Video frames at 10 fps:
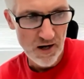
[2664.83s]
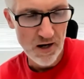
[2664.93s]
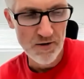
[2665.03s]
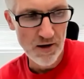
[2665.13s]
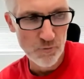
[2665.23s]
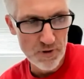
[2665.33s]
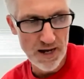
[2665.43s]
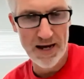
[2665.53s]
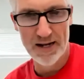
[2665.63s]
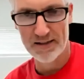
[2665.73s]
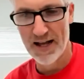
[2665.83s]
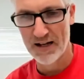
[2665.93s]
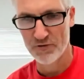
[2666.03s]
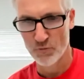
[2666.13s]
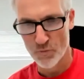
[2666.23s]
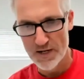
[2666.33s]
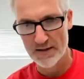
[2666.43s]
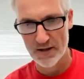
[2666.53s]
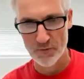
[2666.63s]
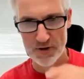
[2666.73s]
uh, that we had last
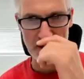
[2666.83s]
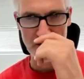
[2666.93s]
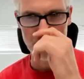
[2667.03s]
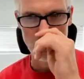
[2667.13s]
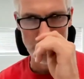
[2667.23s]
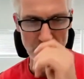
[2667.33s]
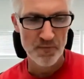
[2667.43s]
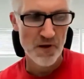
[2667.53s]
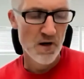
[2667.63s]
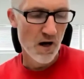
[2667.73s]
week that we announced a winner.